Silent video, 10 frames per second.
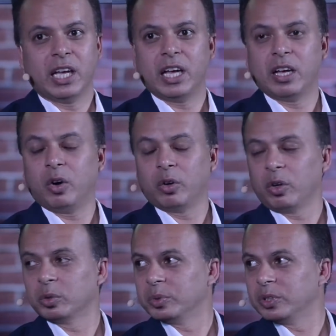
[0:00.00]
or
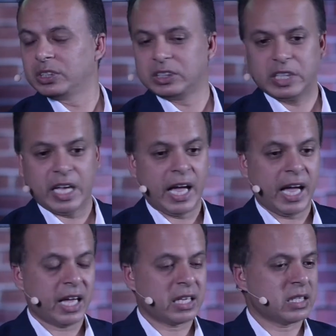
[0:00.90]
onwards,
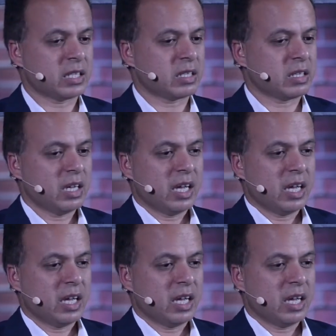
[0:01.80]
and